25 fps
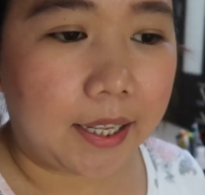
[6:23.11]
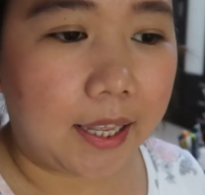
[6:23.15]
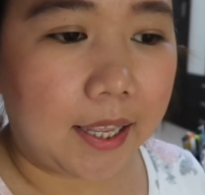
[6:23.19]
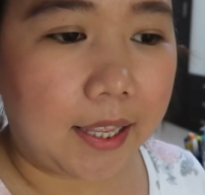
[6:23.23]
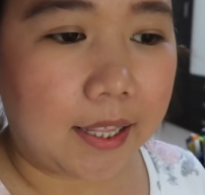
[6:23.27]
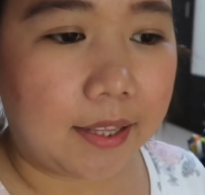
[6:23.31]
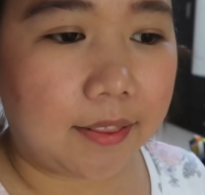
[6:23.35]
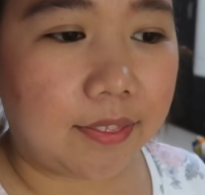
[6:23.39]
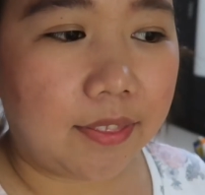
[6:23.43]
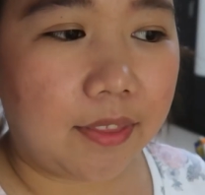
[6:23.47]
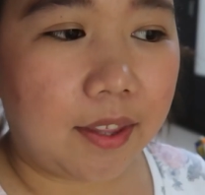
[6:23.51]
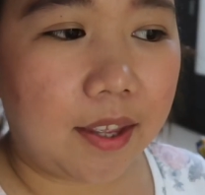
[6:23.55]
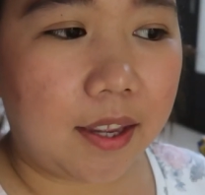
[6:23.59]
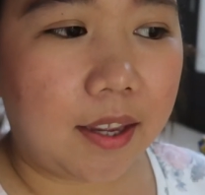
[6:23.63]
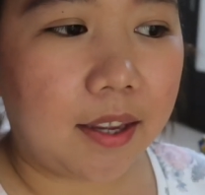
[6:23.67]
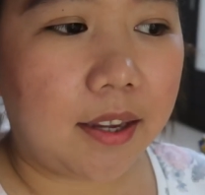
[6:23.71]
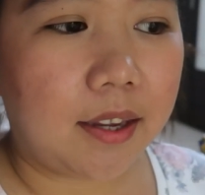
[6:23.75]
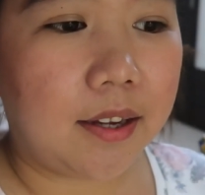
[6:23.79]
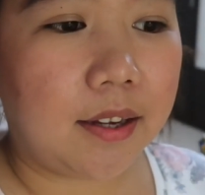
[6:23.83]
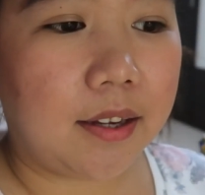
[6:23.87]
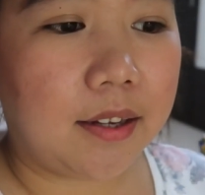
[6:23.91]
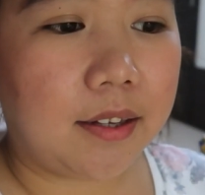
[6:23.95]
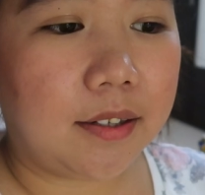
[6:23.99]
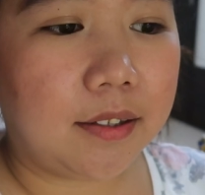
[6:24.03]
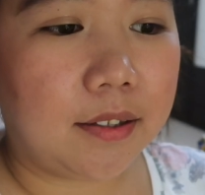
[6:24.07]
and
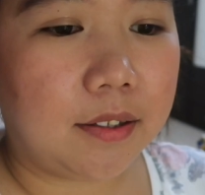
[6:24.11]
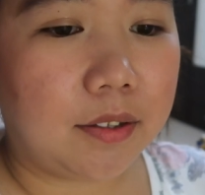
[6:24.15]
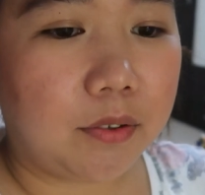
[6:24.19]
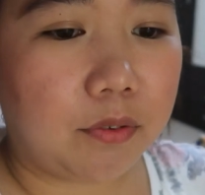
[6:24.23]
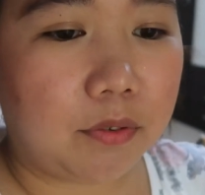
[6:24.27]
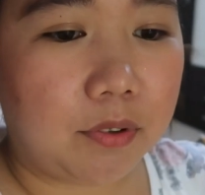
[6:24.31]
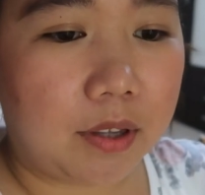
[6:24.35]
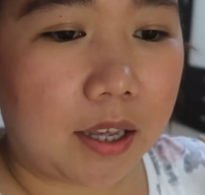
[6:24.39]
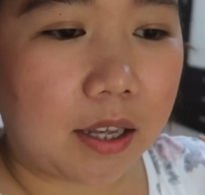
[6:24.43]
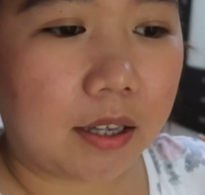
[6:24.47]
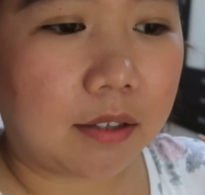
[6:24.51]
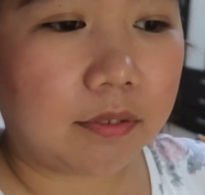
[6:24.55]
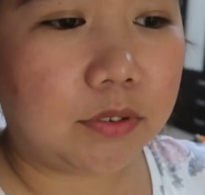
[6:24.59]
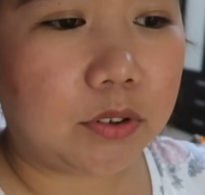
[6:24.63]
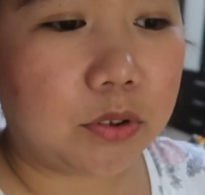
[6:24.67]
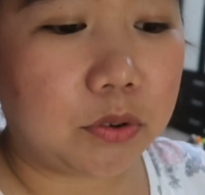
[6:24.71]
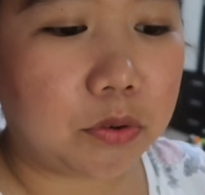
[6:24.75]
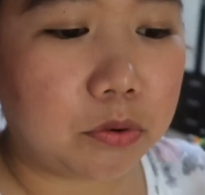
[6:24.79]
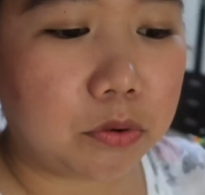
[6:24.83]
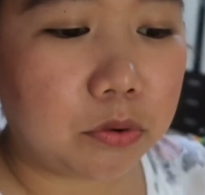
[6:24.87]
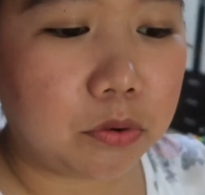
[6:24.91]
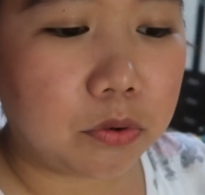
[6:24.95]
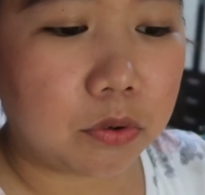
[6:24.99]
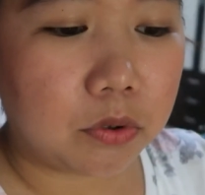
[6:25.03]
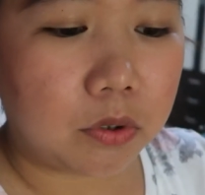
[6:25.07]
then we have
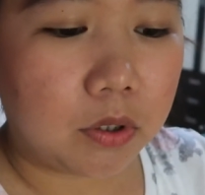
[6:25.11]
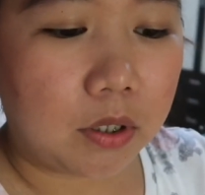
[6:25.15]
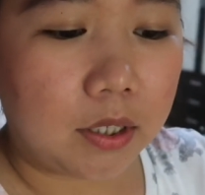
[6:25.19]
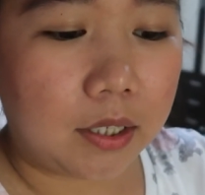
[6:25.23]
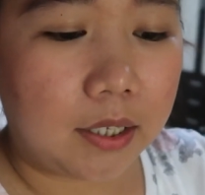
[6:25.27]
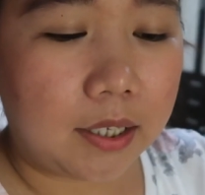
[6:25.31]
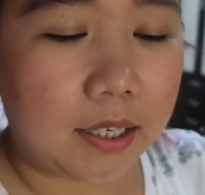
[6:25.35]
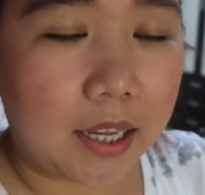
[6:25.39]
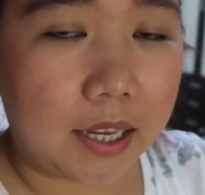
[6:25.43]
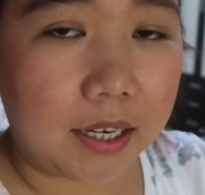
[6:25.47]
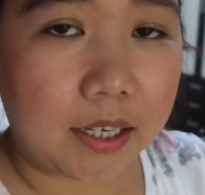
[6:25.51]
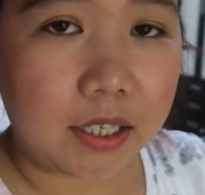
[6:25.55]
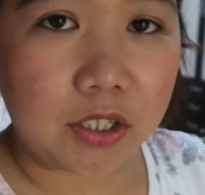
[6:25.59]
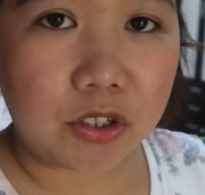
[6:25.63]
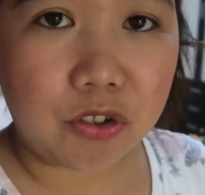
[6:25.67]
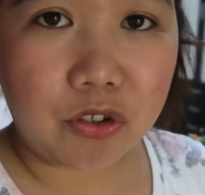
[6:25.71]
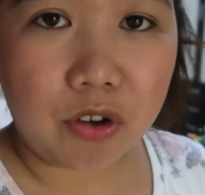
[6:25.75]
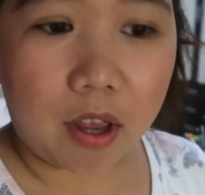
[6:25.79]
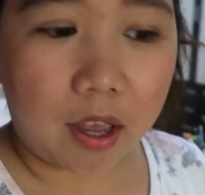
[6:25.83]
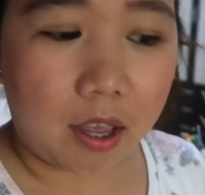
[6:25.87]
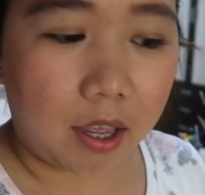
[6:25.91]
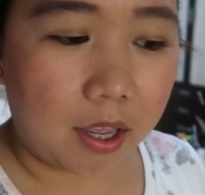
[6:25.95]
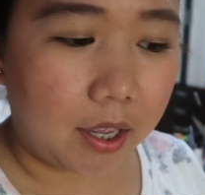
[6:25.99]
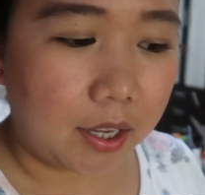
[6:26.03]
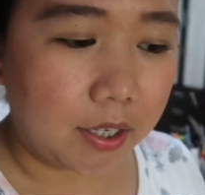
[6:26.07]
to let it
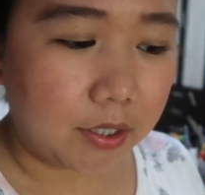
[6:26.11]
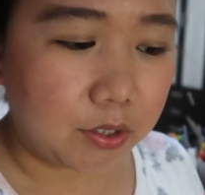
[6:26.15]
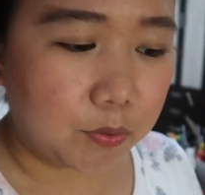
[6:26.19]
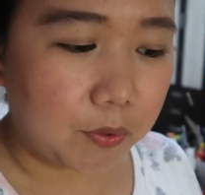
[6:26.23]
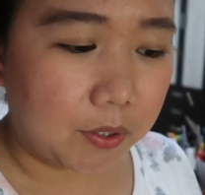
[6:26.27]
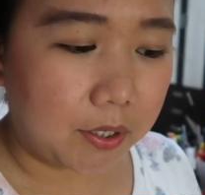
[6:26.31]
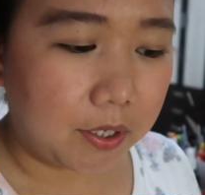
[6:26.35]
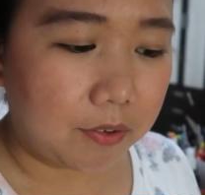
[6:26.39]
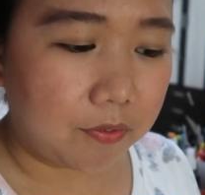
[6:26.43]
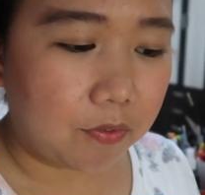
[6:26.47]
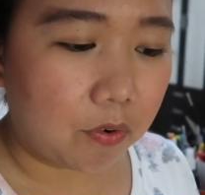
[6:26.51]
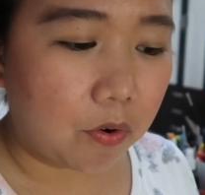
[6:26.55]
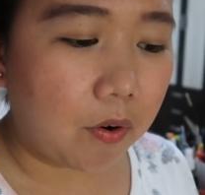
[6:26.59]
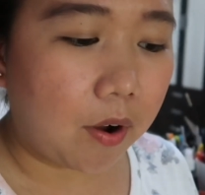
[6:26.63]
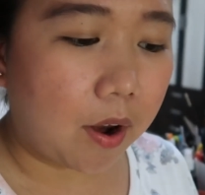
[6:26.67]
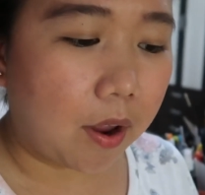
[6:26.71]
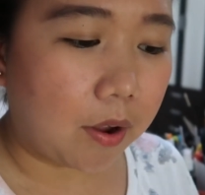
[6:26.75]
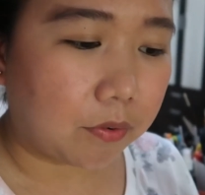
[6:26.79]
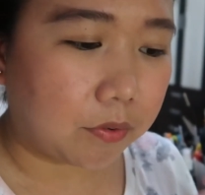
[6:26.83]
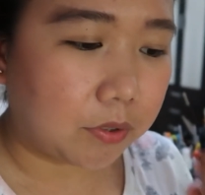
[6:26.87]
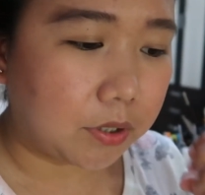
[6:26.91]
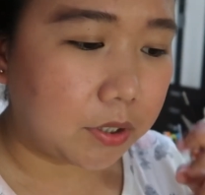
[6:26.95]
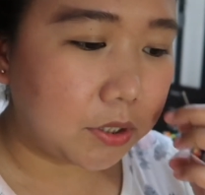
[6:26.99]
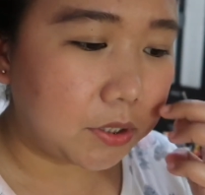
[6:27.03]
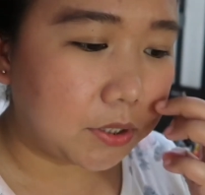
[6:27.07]
dry 24
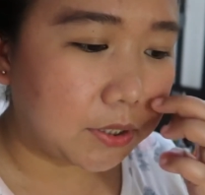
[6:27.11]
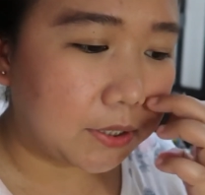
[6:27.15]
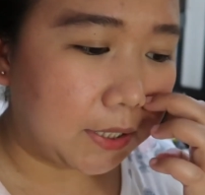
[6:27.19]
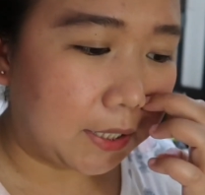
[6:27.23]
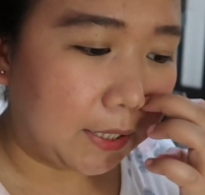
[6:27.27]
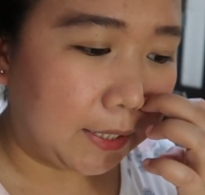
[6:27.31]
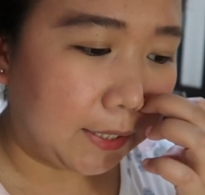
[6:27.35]
hours,